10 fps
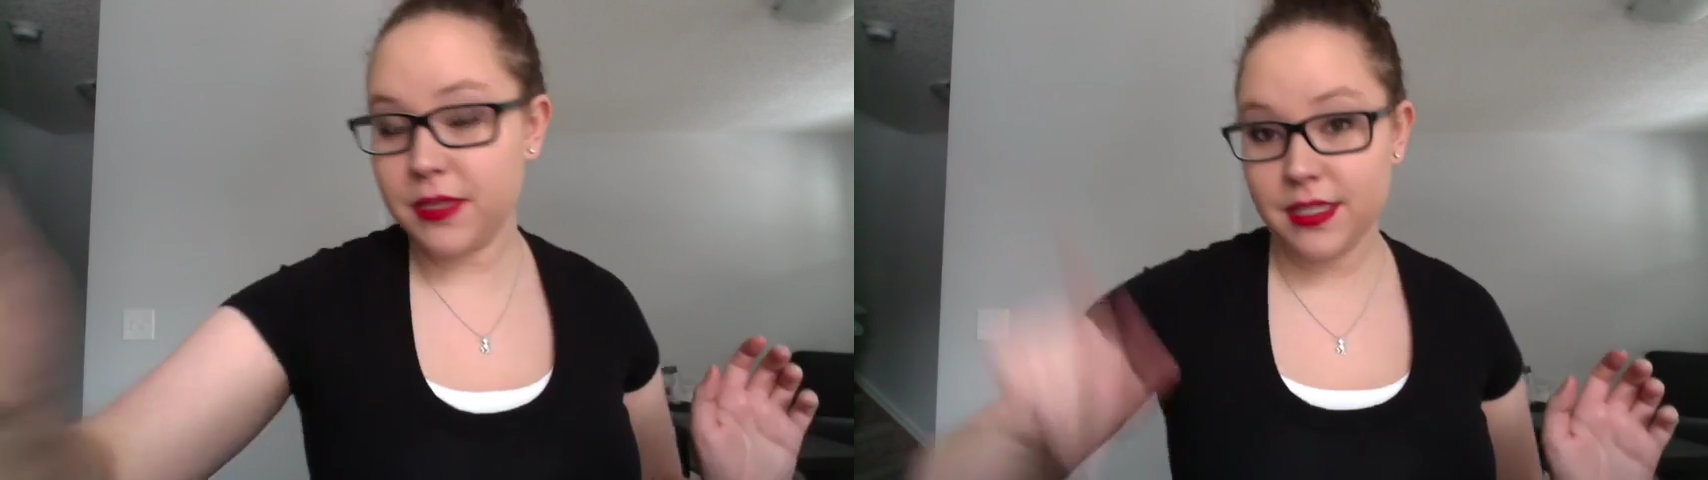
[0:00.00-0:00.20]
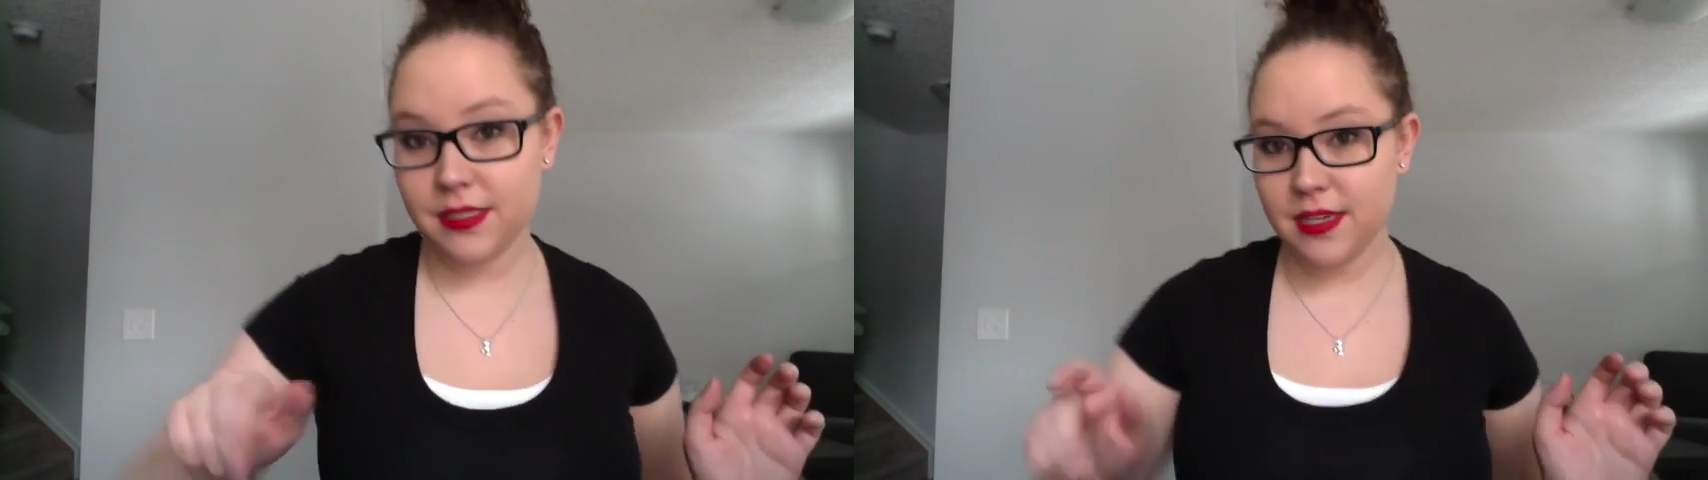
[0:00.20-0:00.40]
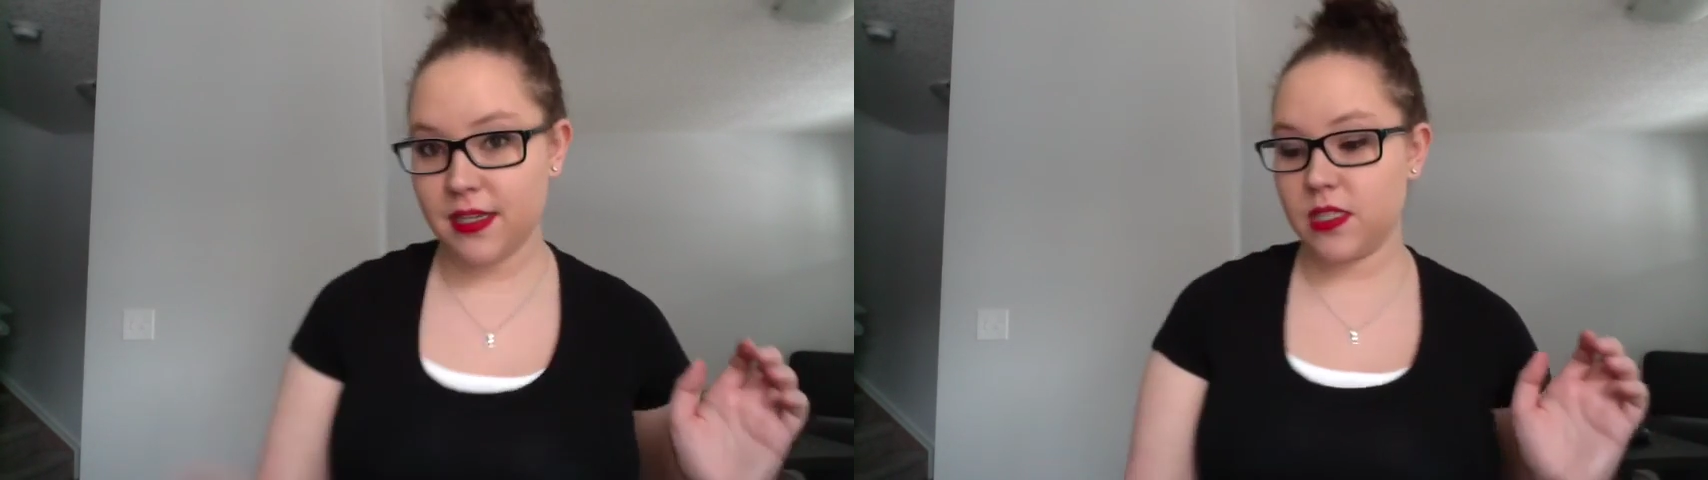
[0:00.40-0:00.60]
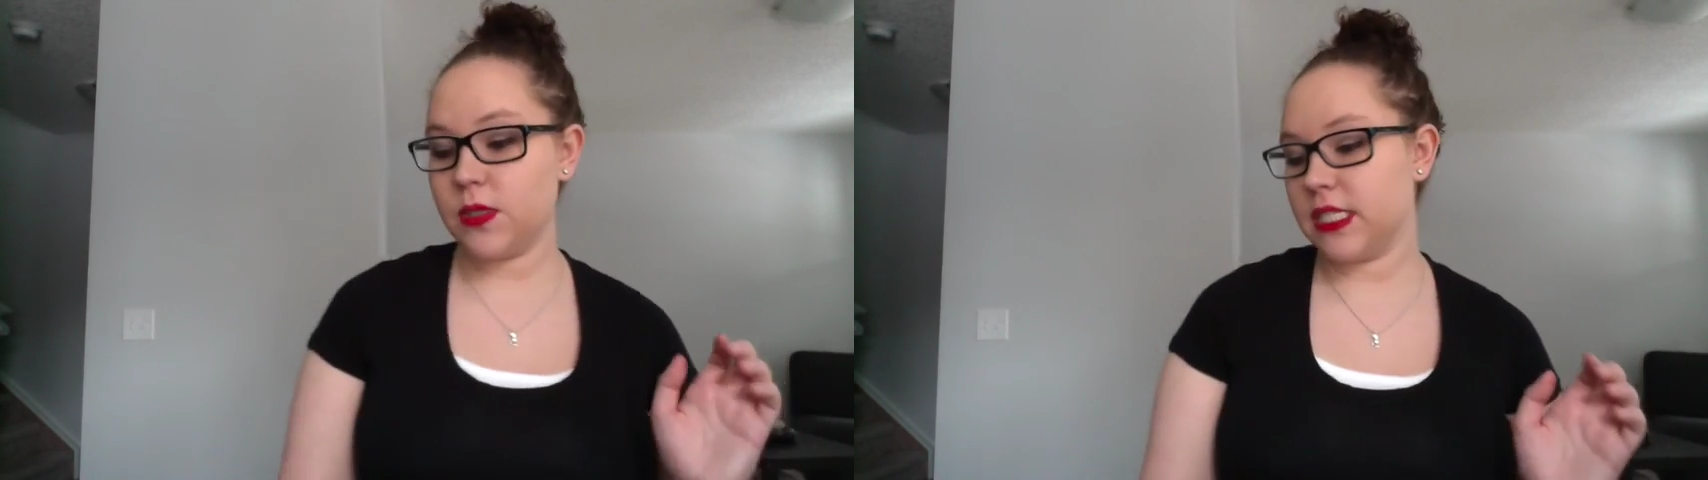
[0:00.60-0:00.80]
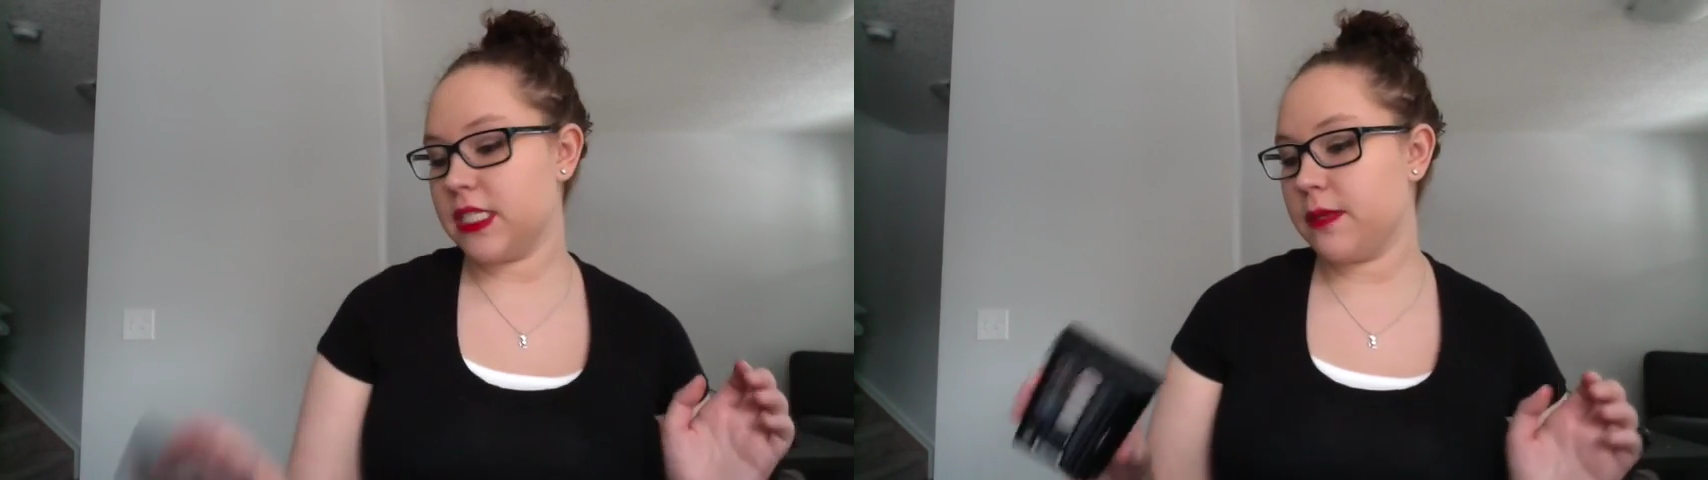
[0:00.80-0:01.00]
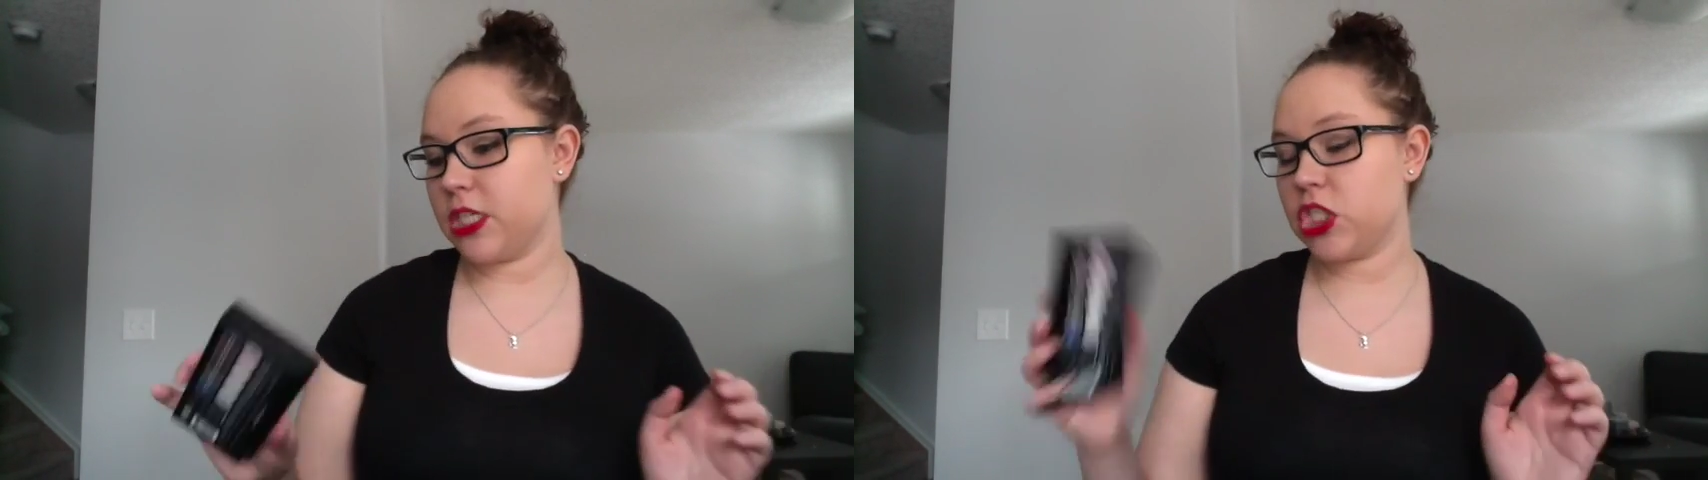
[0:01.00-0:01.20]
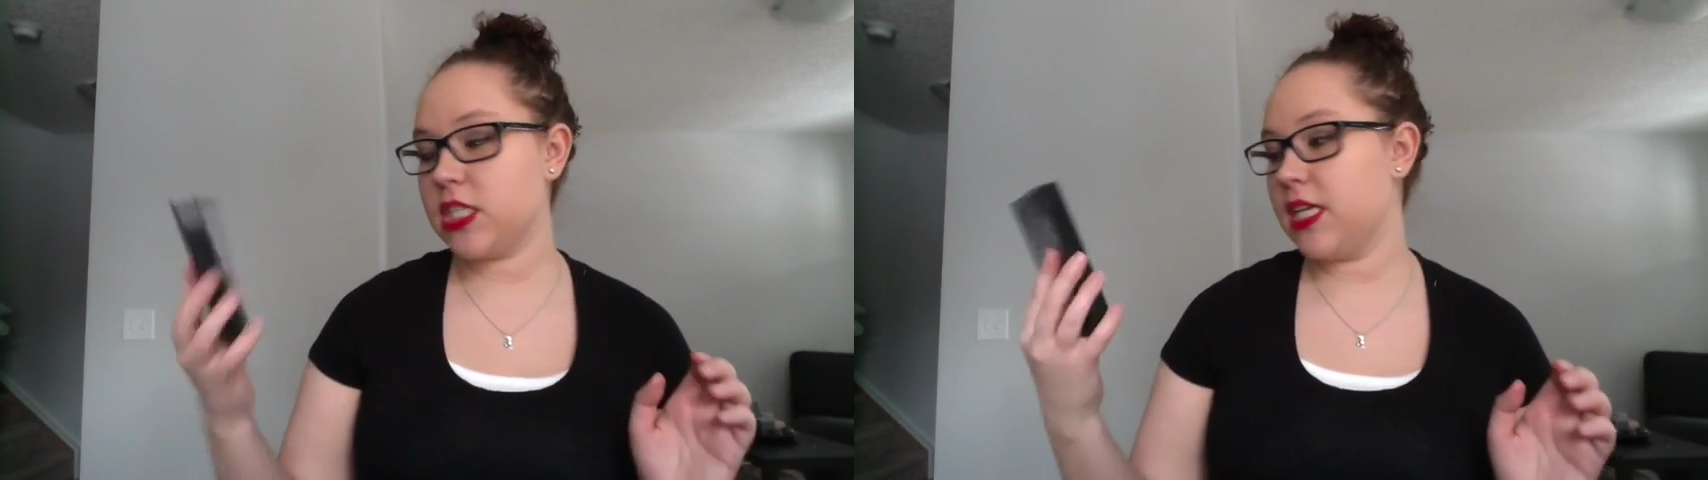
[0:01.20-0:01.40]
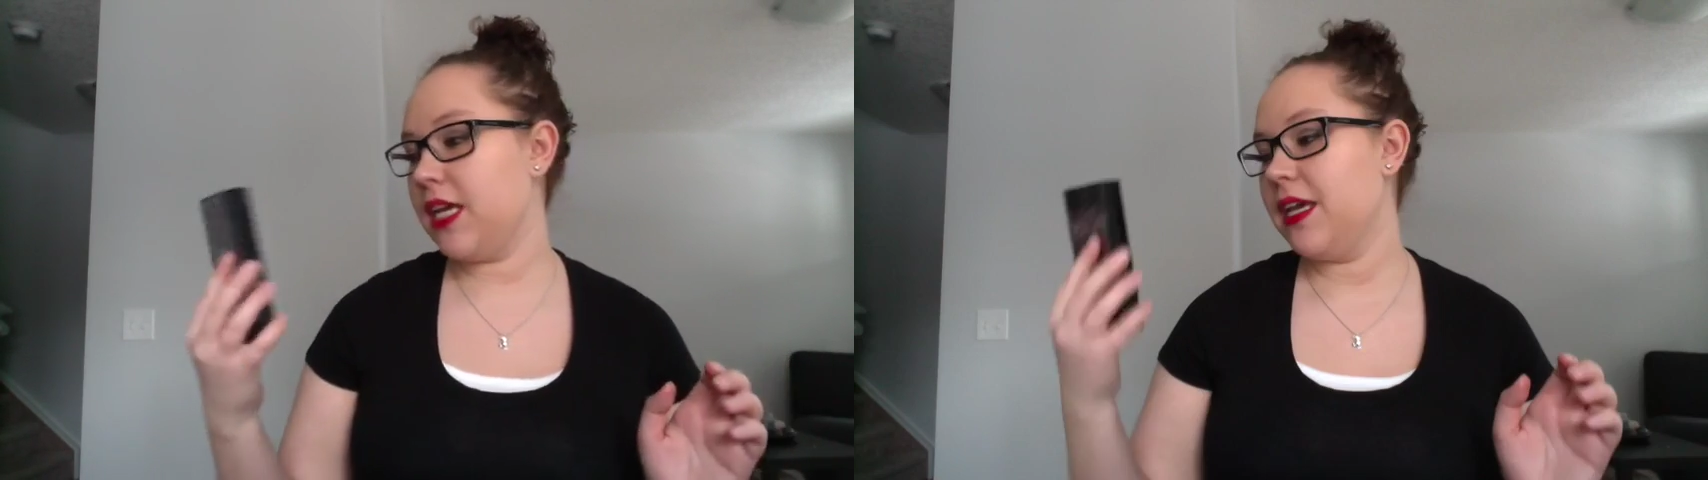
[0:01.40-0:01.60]
But this next one
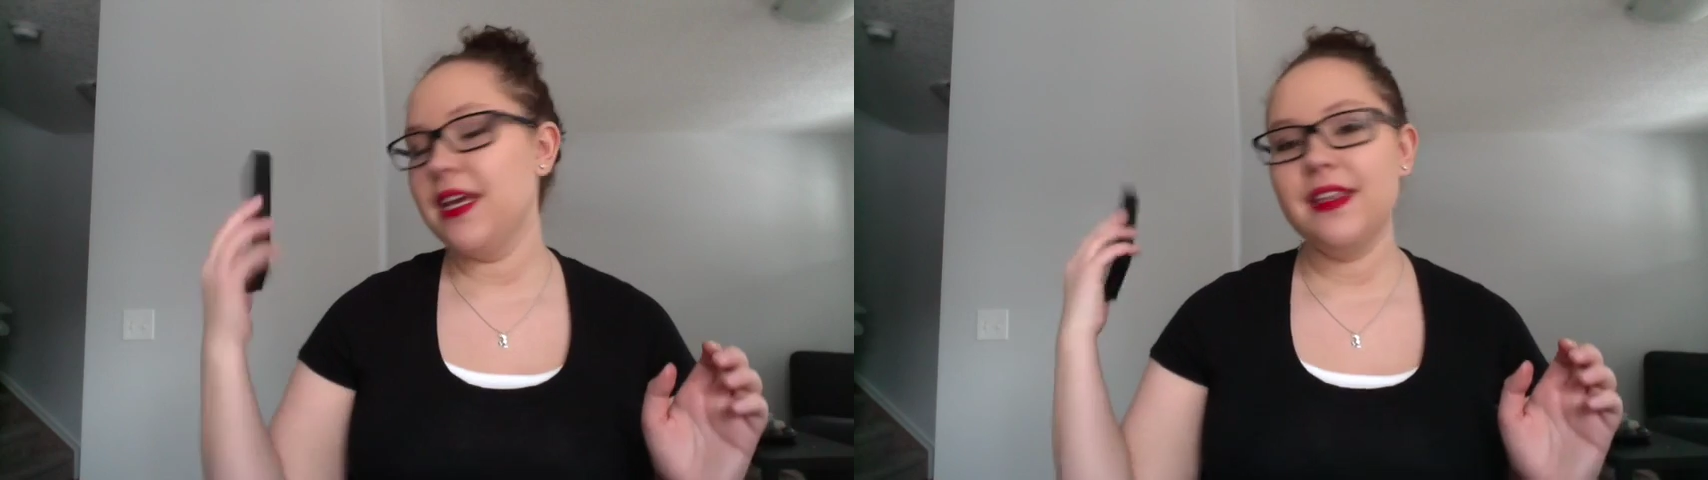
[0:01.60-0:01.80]
especially,